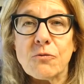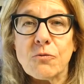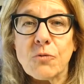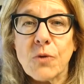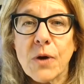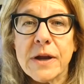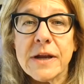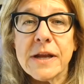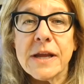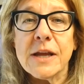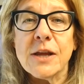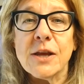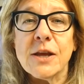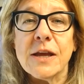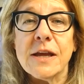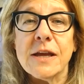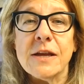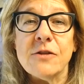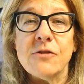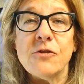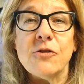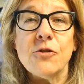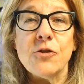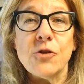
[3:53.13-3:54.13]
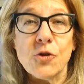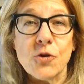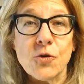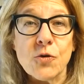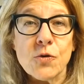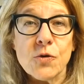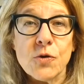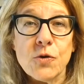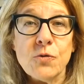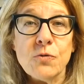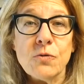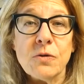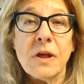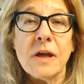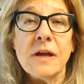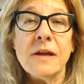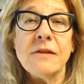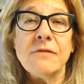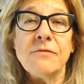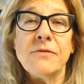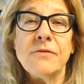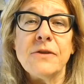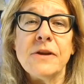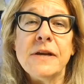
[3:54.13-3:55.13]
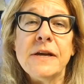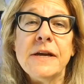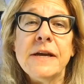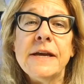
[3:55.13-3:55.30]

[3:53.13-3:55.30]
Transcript: writing into your new life,